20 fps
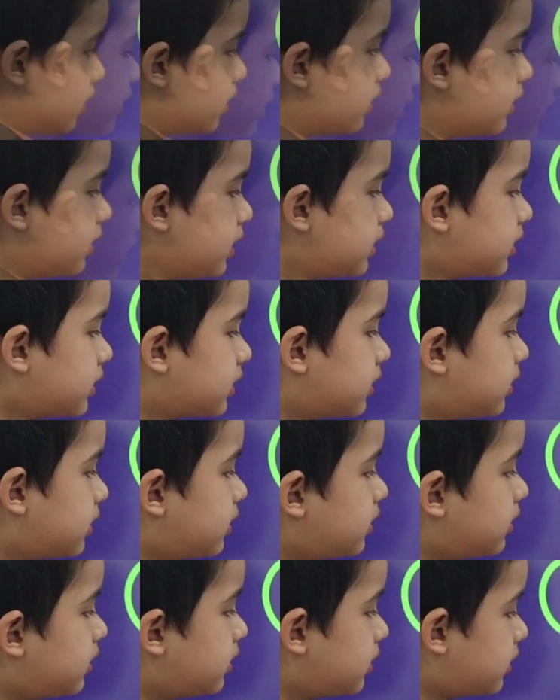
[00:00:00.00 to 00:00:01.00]
This
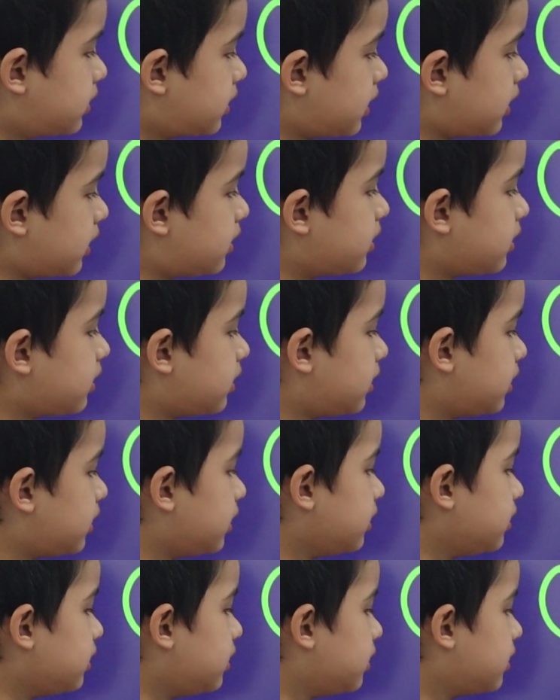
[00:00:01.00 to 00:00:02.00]
kitten
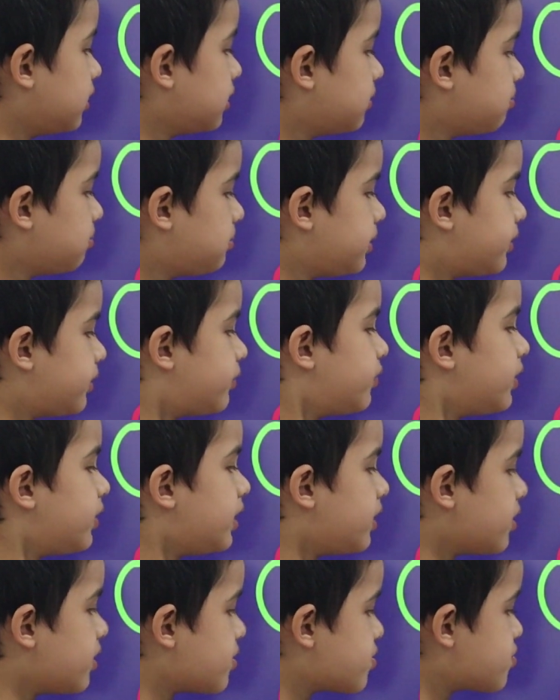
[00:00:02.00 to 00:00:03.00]
is
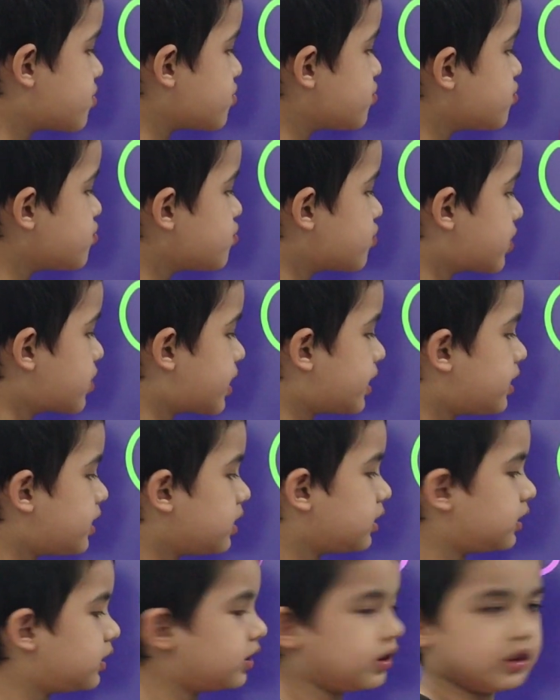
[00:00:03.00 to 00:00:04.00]
between two
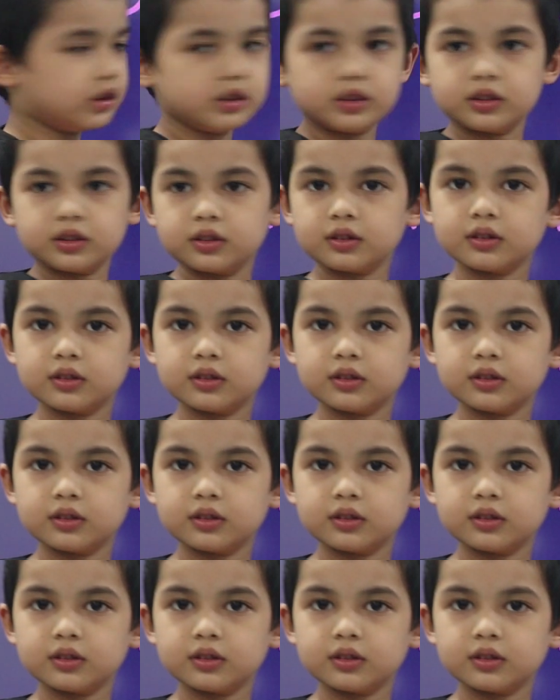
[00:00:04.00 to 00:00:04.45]
kittens.